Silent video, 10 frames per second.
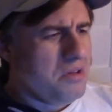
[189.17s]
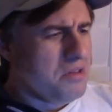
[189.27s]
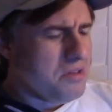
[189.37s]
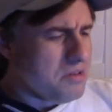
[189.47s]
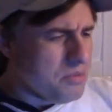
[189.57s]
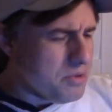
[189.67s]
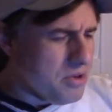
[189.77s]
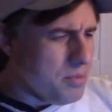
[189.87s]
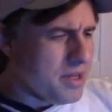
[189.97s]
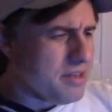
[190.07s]
with
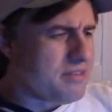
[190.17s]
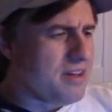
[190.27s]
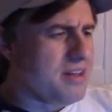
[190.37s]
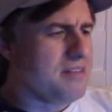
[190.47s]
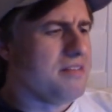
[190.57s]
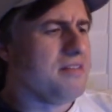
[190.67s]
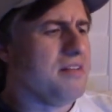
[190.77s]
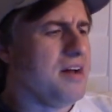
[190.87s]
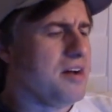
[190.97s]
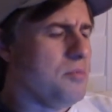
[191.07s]
nobody in sight to, to
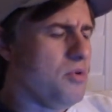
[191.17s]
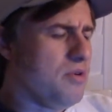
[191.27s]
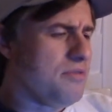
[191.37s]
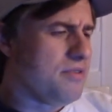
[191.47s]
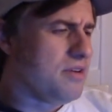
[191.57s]
knock them off.